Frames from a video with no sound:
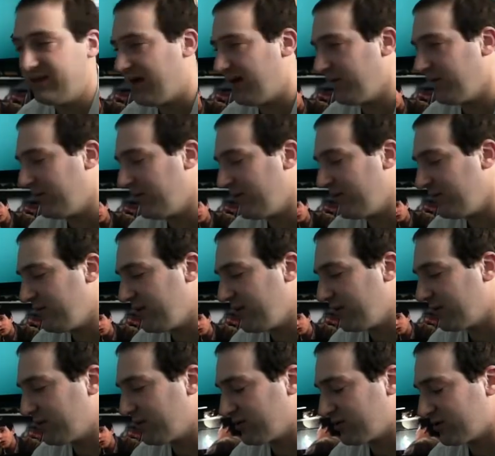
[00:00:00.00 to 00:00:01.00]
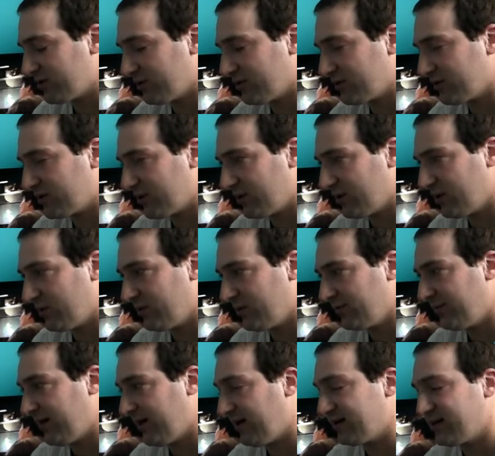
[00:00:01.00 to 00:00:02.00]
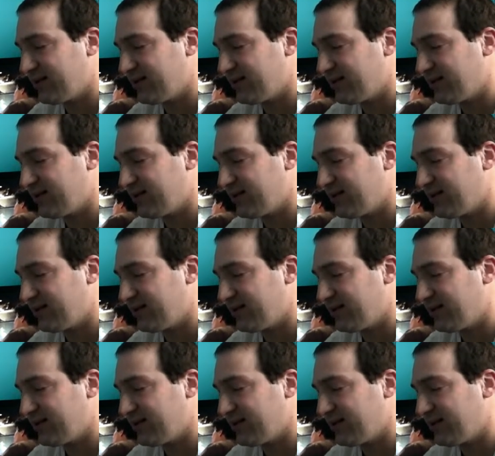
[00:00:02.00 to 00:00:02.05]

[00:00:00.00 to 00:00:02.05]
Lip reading: Now, Brewster was told by a